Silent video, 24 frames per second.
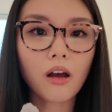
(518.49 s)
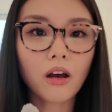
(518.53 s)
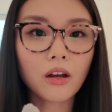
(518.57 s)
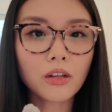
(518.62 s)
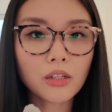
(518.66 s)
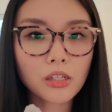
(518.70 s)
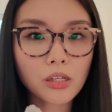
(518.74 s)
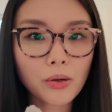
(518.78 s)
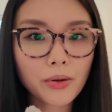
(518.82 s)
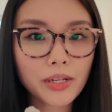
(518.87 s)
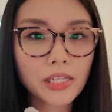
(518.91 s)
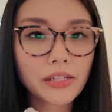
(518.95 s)

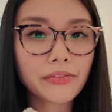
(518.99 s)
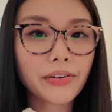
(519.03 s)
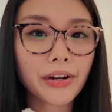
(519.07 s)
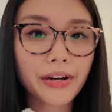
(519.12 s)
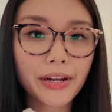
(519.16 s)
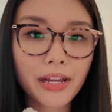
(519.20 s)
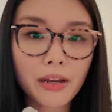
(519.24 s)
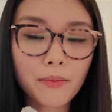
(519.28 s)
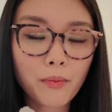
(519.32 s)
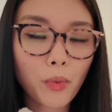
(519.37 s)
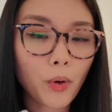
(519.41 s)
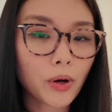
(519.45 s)
Also, it's
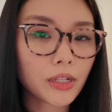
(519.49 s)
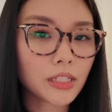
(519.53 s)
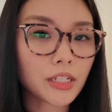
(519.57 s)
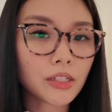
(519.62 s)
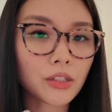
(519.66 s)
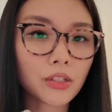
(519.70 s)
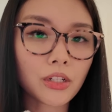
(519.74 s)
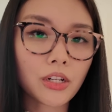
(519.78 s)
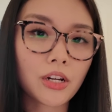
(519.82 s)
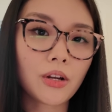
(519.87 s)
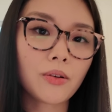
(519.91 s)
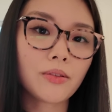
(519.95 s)
very
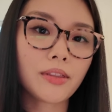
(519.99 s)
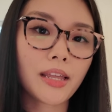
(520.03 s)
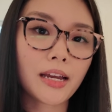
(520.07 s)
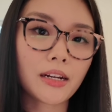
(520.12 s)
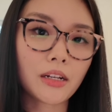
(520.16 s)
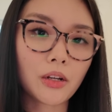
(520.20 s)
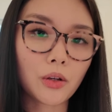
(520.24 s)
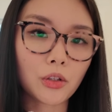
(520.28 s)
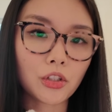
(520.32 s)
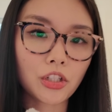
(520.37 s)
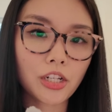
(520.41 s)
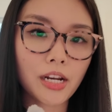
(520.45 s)
important to note
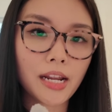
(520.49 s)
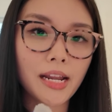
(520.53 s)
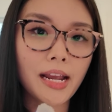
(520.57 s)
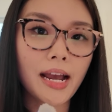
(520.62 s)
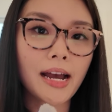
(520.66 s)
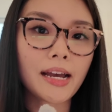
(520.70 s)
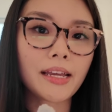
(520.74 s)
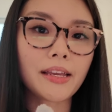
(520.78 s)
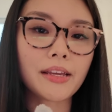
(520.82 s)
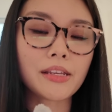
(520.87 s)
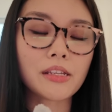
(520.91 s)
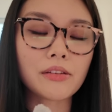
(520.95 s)
that Notion
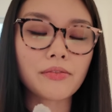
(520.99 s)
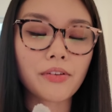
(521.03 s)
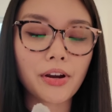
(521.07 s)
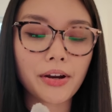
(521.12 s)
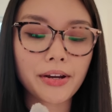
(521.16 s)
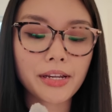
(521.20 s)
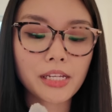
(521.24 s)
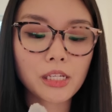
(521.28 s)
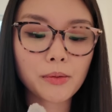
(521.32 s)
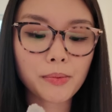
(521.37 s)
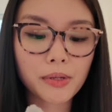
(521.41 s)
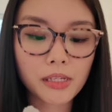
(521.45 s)
AI is
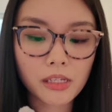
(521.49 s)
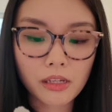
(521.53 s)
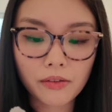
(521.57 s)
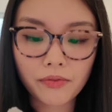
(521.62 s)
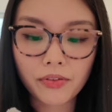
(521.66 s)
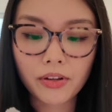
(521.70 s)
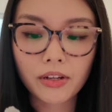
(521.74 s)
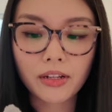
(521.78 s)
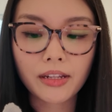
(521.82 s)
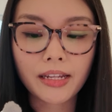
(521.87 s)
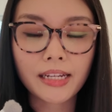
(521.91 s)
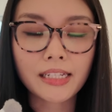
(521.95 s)
very
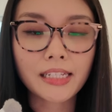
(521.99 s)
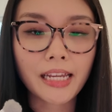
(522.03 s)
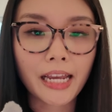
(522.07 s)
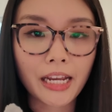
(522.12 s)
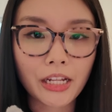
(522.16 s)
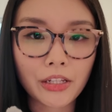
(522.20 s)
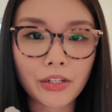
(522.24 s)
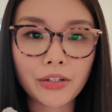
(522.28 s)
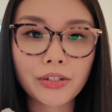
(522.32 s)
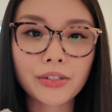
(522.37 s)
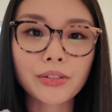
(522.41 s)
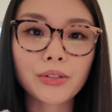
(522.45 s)
specifically
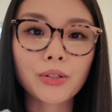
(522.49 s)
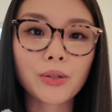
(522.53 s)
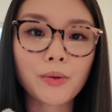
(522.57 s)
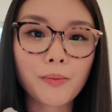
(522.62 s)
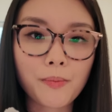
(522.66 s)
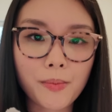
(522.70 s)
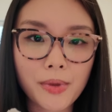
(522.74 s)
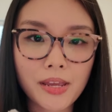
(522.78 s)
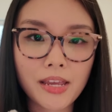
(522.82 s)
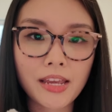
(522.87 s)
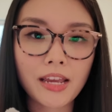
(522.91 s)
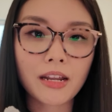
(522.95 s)
tailored to
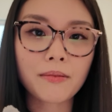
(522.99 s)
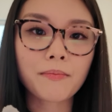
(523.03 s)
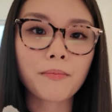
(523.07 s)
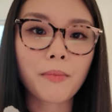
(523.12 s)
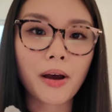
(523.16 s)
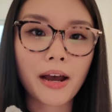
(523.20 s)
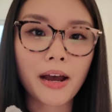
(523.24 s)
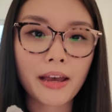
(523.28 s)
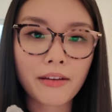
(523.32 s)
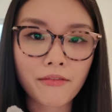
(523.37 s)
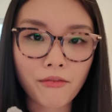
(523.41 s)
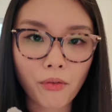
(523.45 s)
me and
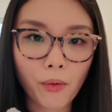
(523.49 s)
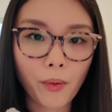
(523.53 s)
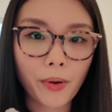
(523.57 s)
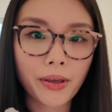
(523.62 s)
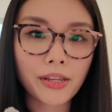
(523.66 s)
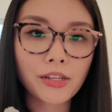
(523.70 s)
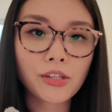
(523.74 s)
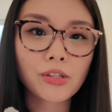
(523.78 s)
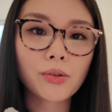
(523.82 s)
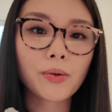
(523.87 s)
my voice,